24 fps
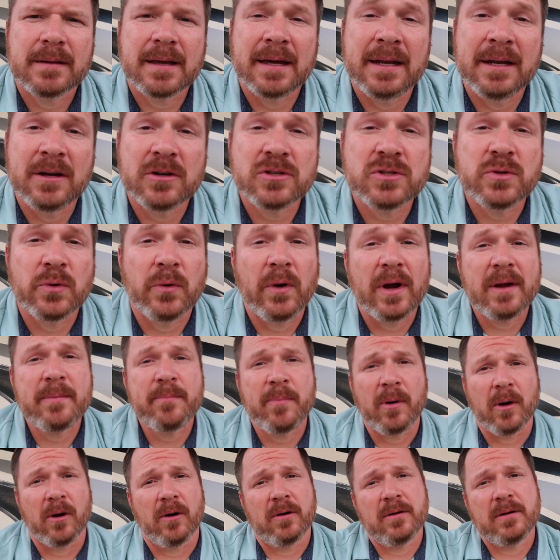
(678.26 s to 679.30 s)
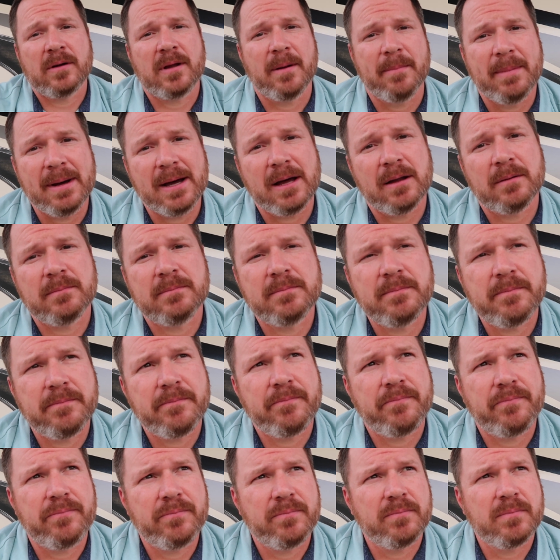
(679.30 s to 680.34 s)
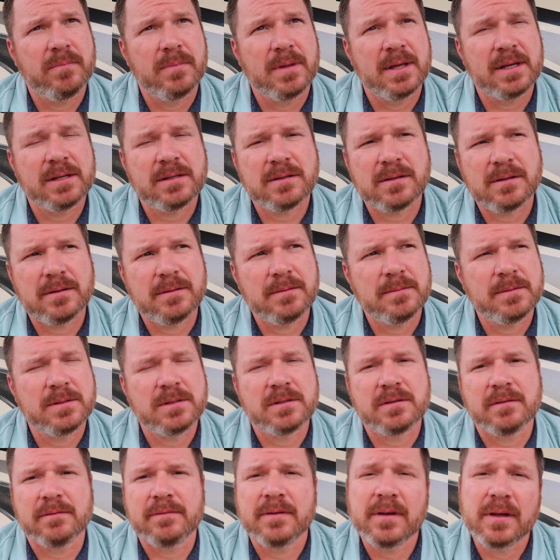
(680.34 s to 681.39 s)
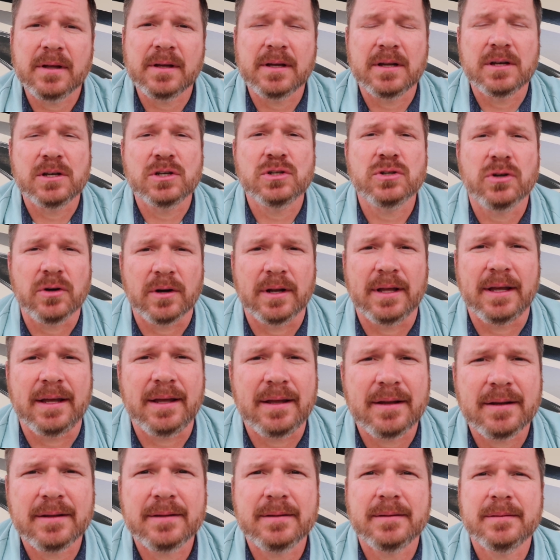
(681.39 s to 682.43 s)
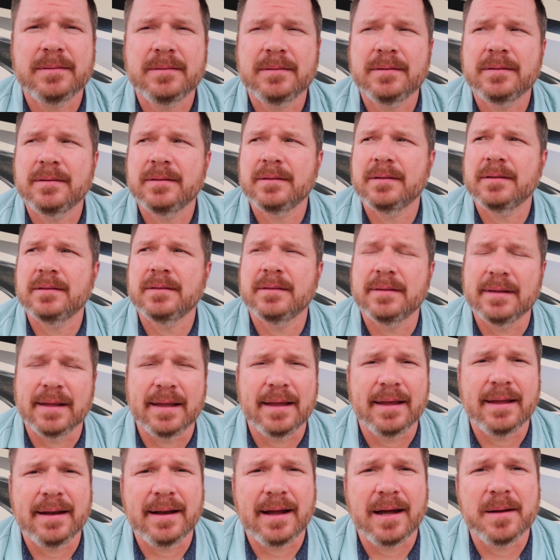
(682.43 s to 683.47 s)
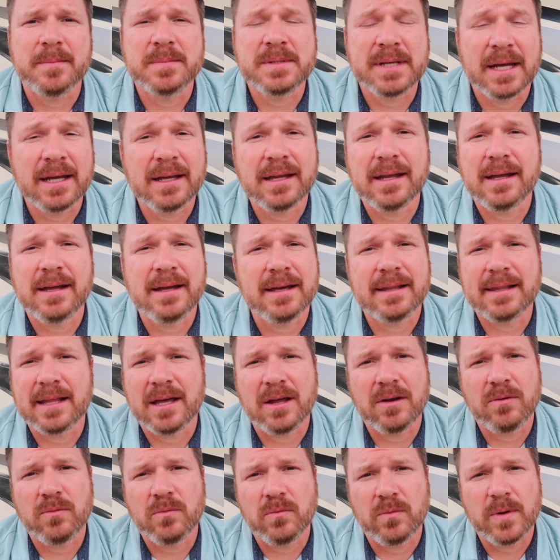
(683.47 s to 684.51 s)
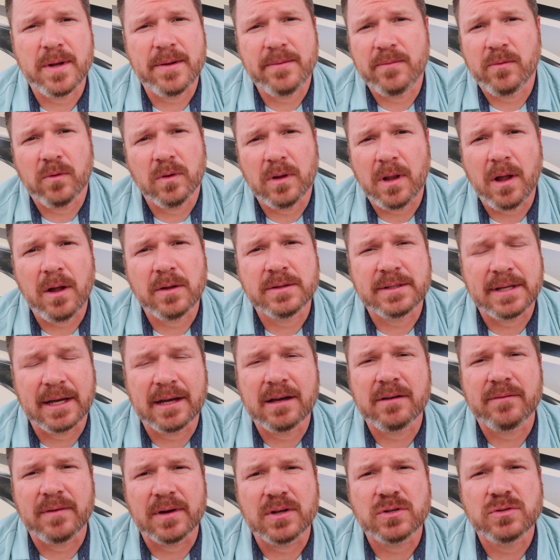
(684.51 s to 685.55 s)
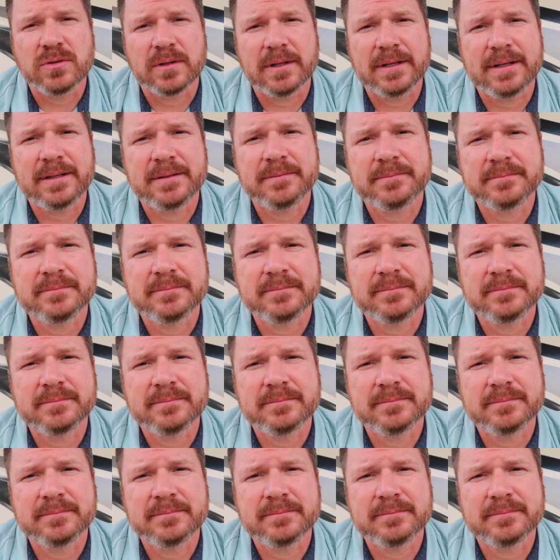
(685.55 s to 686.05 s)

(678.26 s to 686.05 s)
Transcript: And here's the great part about this civilian journey that I'm taking and that we will all take eventually.